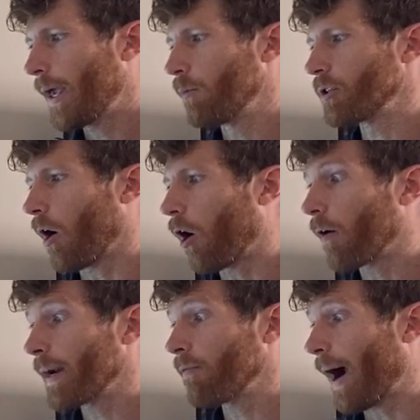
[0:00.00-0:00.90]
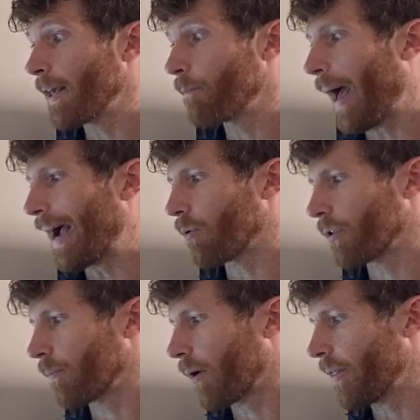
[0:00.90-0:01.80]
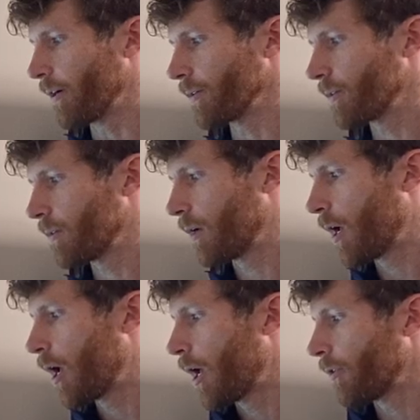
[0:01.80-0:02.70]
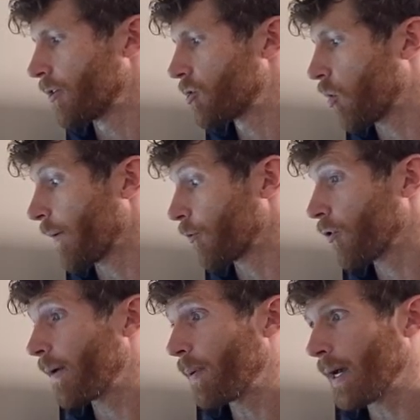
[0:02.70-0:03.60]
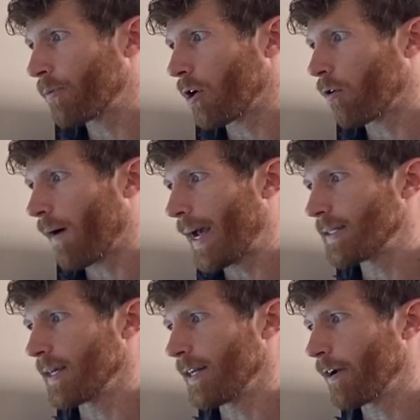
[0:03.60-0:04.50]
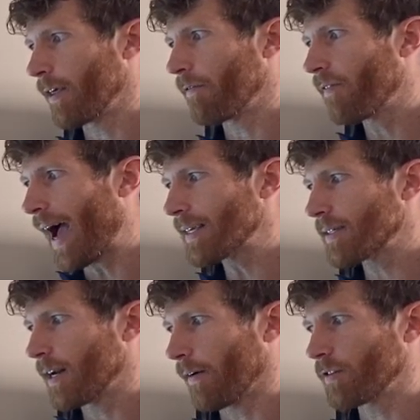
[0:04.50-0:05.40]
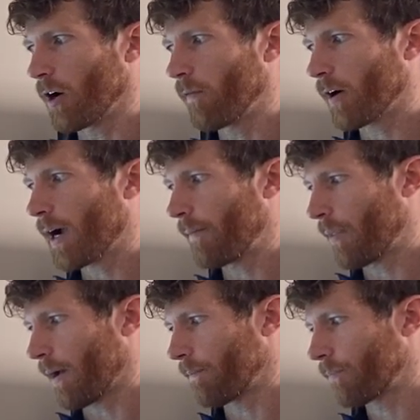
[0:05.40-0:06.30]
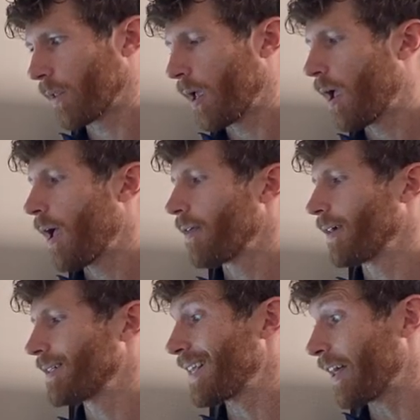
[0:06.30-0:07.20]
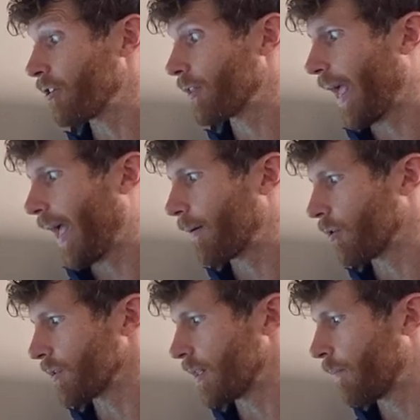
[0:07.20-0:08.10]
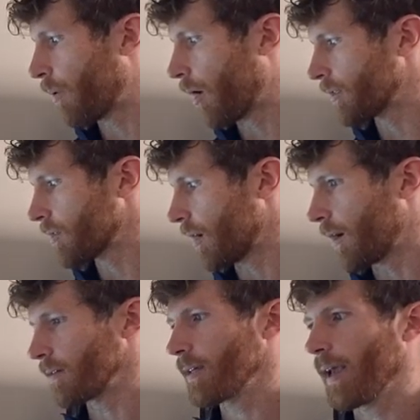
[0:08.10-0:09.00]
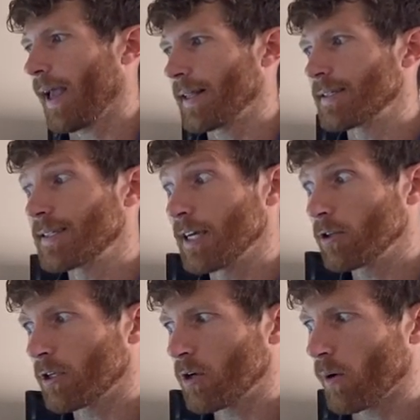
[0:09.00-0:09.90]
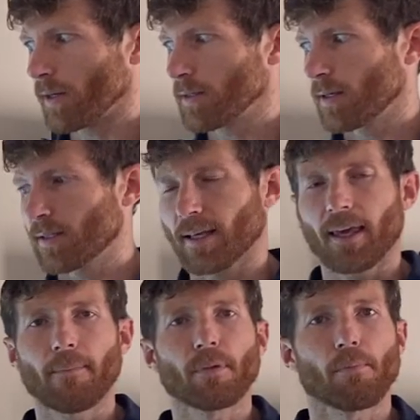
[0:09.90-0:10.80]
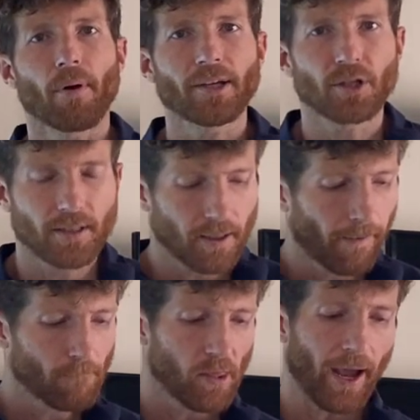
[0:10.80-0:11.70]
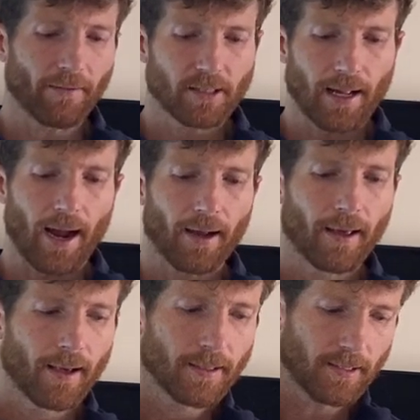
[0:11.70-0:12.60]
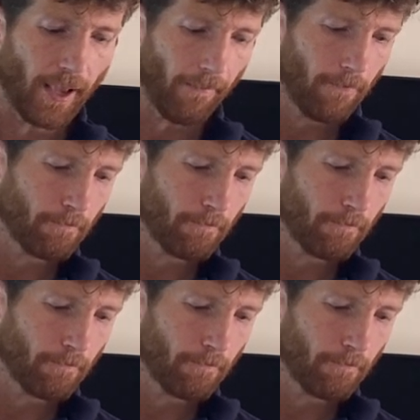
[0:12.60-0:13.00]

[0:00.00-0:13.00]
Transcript: He was already riding back with her brothers, the storm creeping up the horizon nearly fast enough to overcome them. They tethered the animals in the barn stalls and sealed the doors to keep the precious livestock safe.